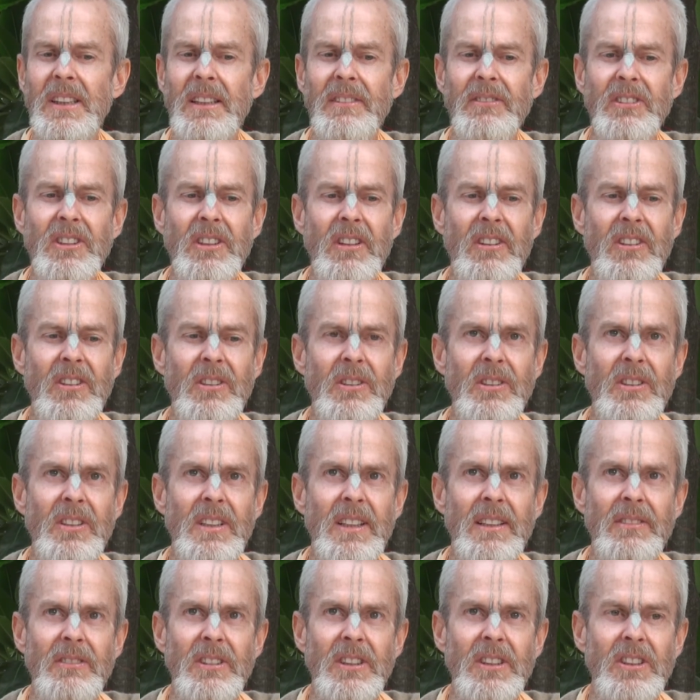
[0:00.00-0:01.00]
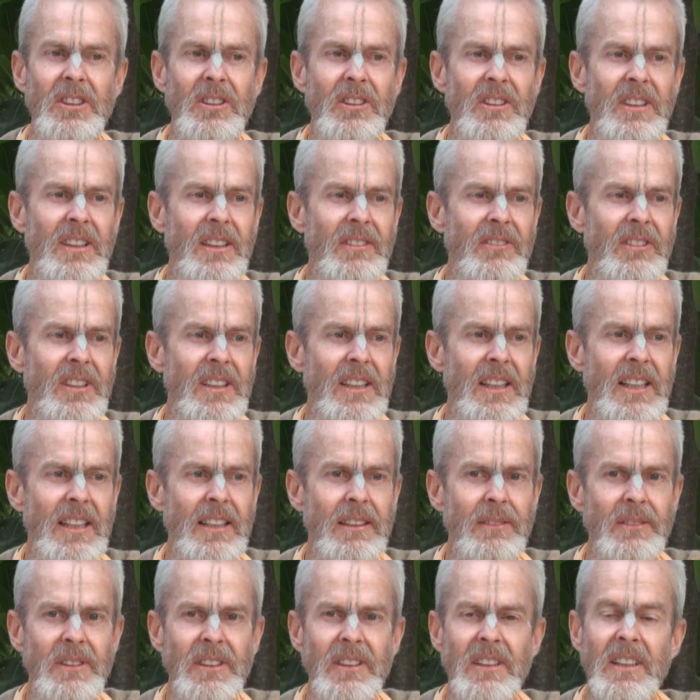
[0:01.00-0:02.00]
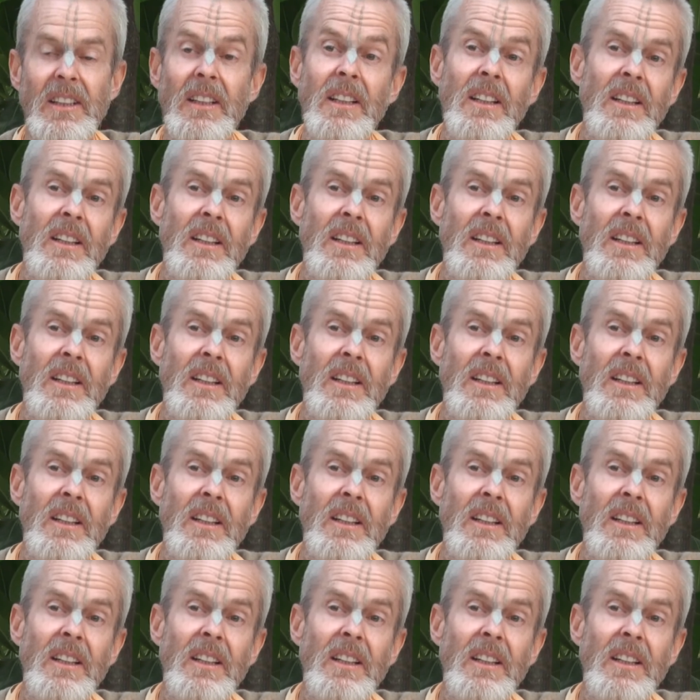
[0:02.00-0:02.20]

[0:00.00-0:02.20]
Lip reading: every thorn, every tree, every animal,